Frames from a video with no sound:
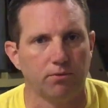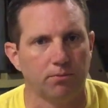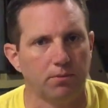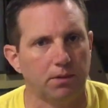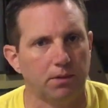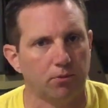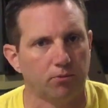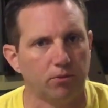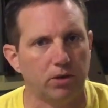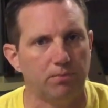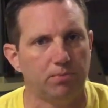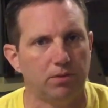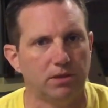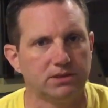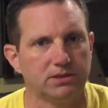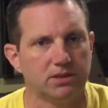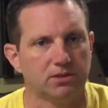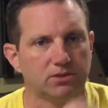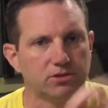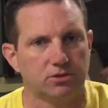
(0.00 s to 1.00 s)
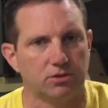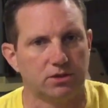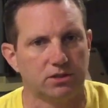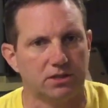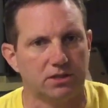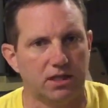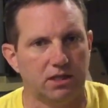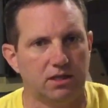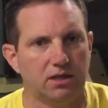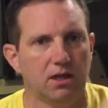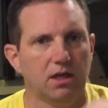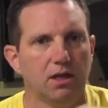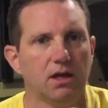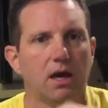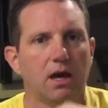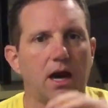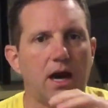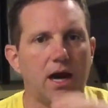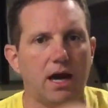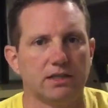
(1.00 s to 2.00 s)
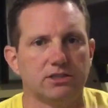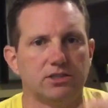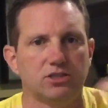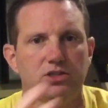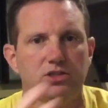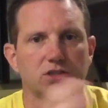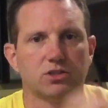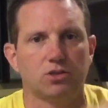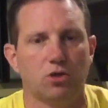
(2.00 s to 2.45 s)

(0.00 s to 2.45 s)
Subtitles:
Remember, red blood cells are going to take oxygen